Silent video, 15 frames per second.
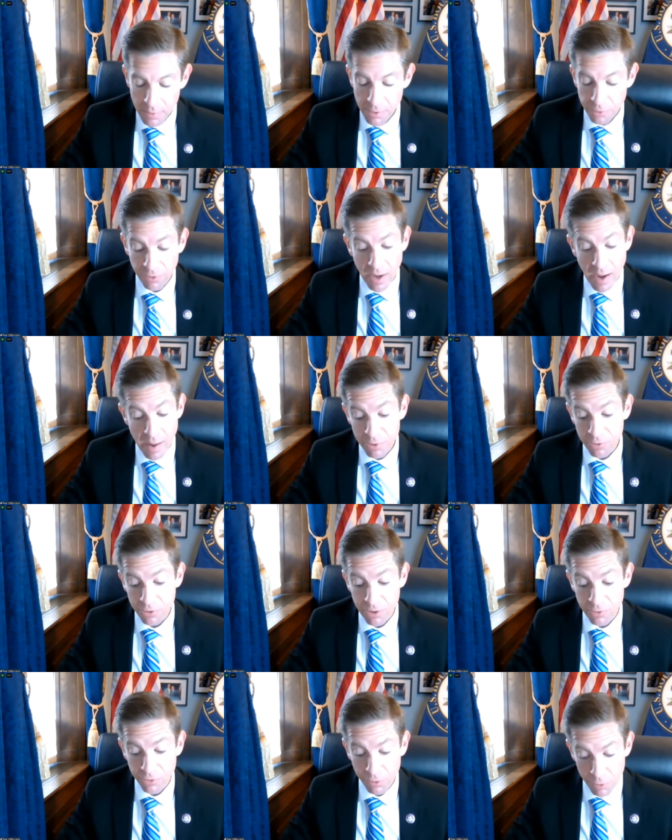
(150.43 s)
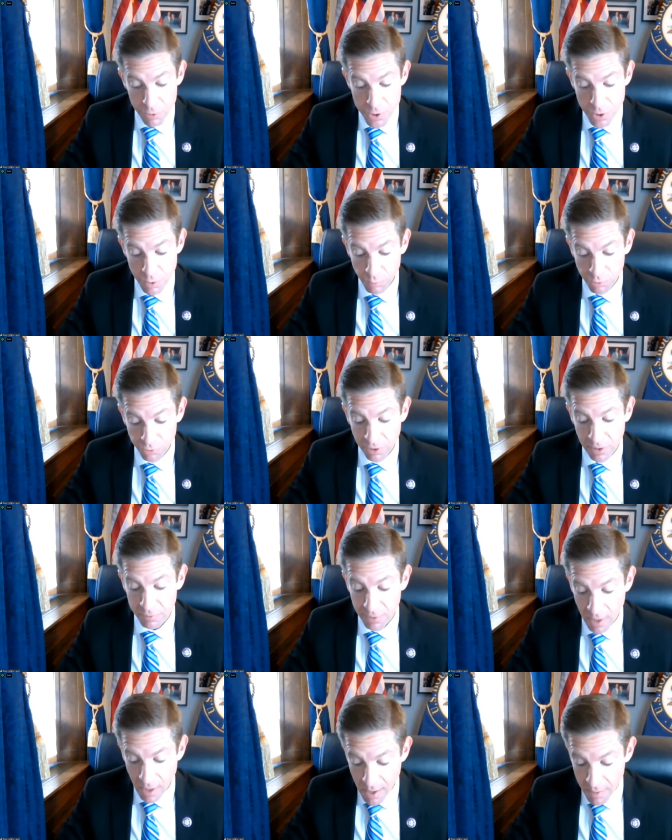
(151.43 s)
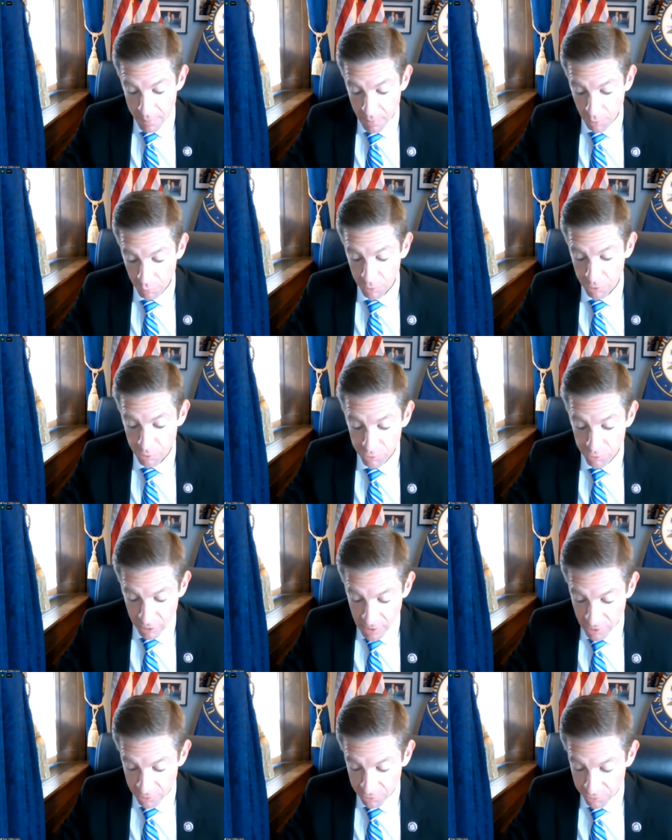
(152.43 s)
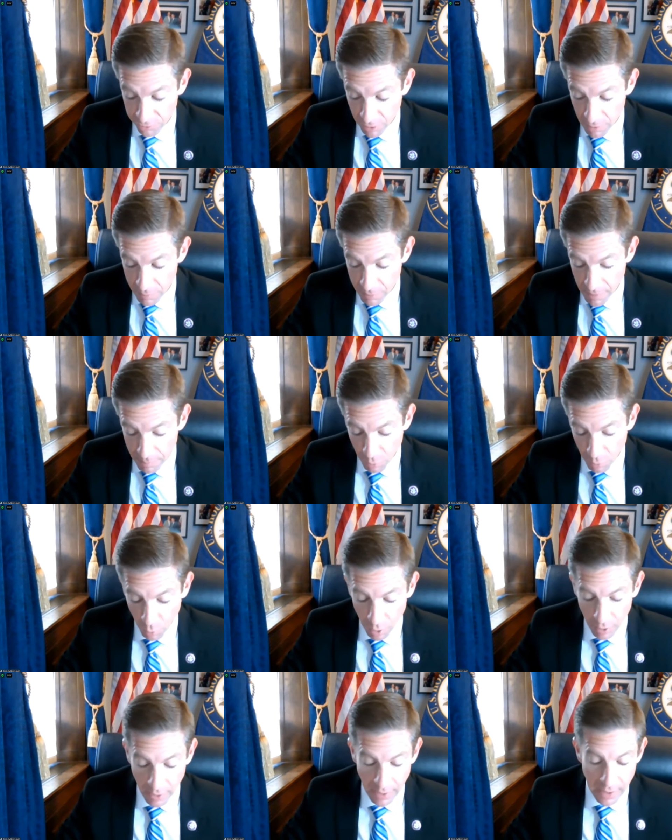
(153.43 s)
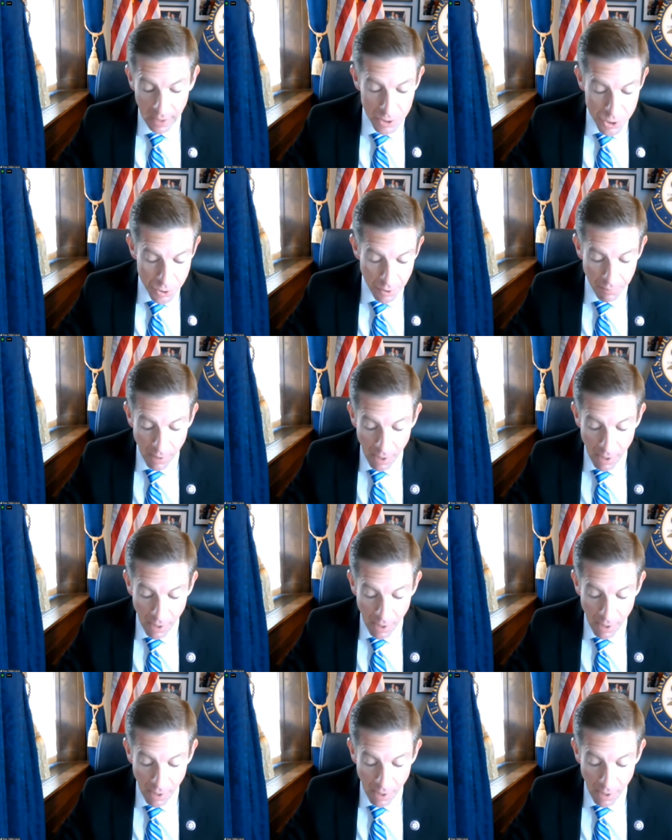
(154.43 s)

This common sense solution will save time, reduce unnecessary paperwork, and ensure